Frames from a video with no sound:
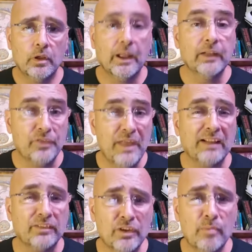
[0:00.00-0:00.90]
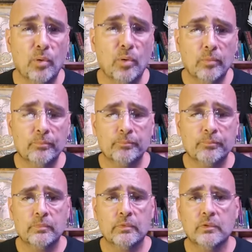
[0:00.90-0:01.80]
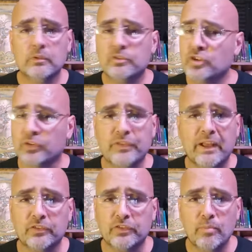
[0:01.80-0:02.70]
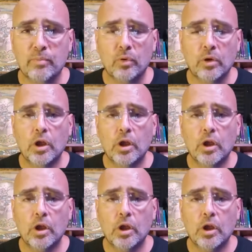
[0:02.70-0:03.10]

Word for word: It's that simple. It's just that simple.